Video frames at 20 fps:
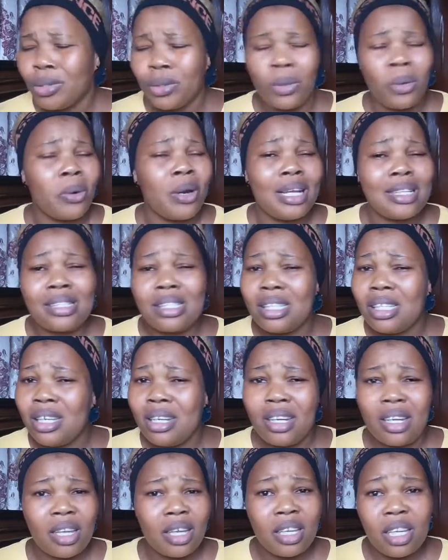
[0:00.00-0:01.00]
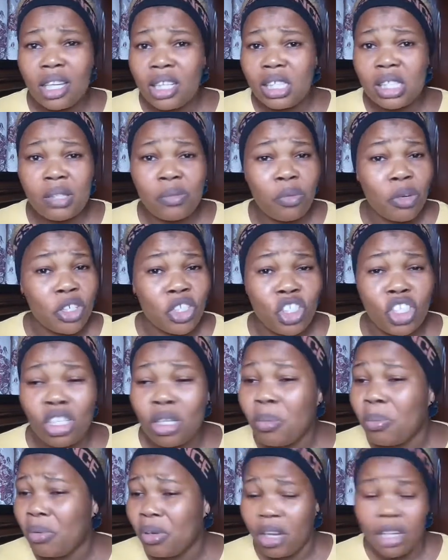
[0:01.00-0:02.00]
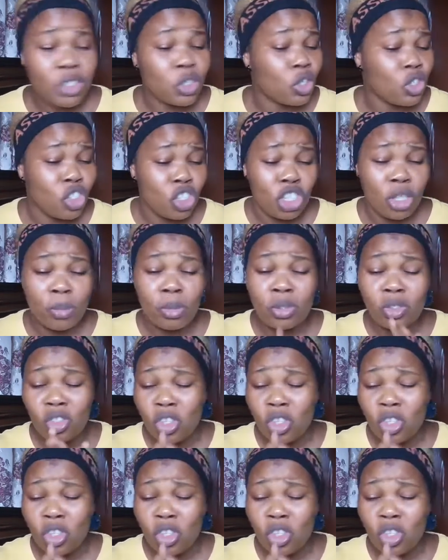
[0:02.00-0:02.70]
Dorathy, Nengi's friendship, relationship,